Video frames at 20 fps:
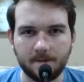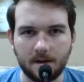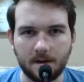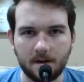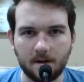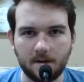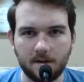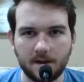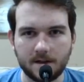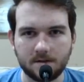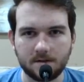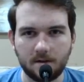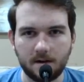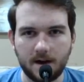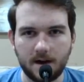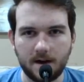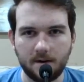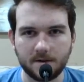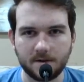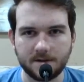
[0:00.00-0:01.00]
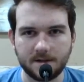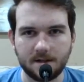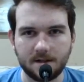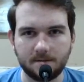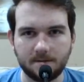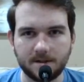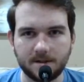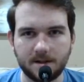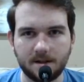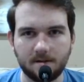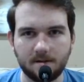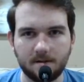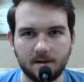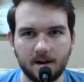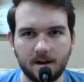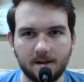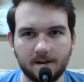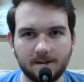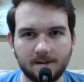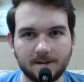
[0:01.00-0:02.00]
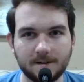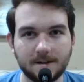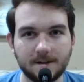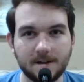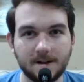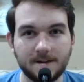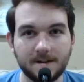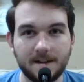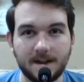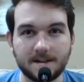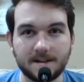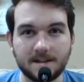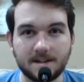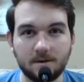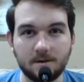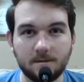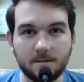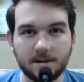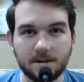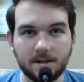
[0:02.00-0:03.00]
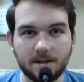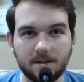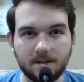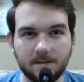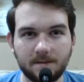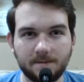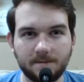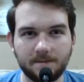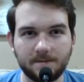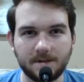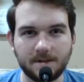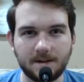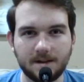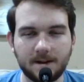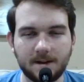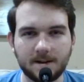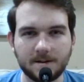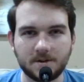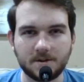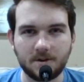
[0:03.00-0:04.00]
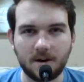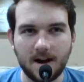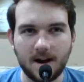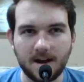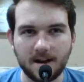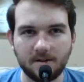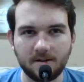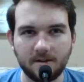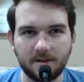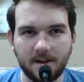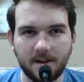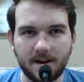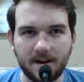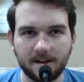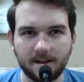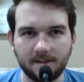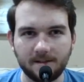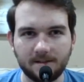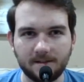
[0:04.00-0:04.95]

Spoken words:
Oh, that's why I wasn't able to get that stupid little triangle thing.